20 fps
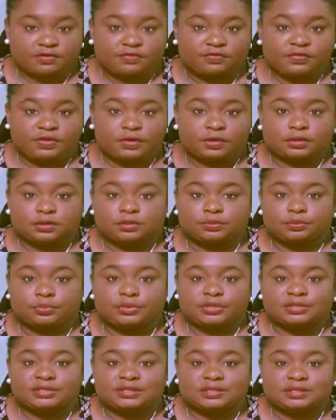afield,
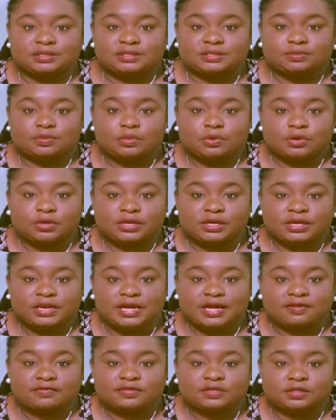Britain is mourning
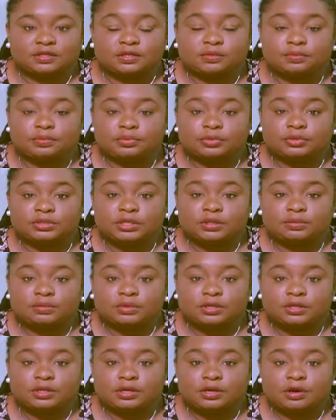after the brutal
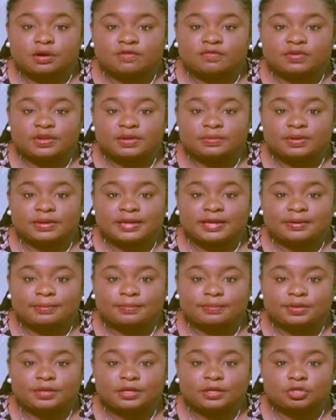murder of Labour
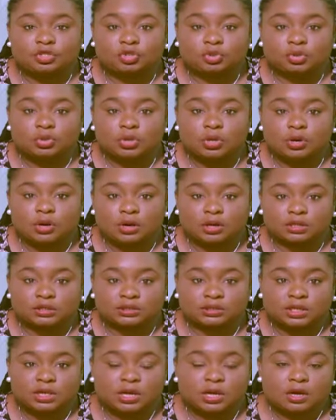MP Joe
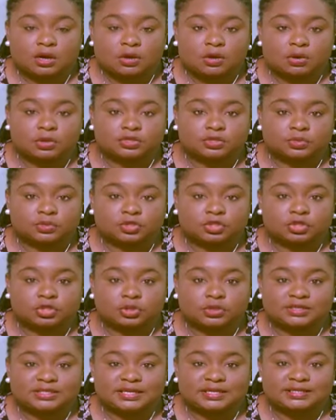Cox. Cox was
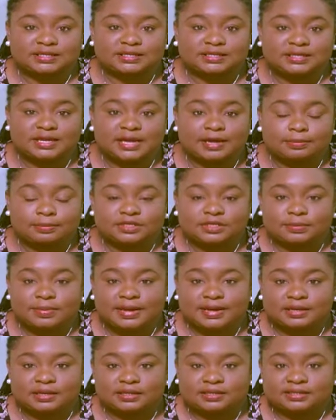shot and stabbed
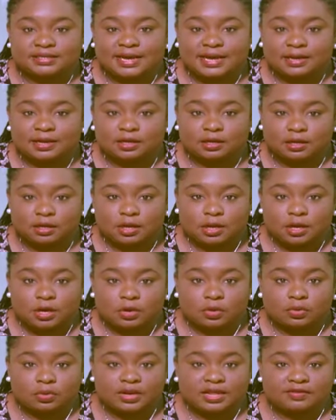by an attacker
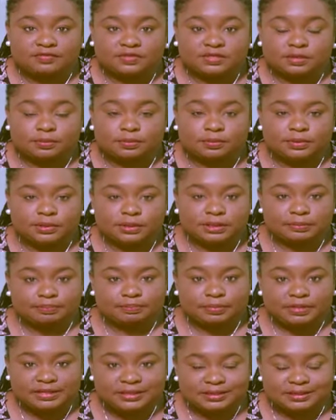who left her
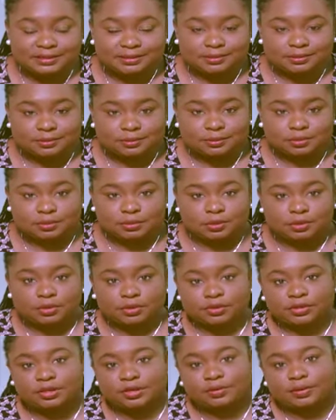bleeding
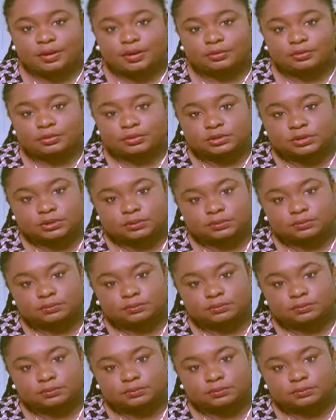on the ground.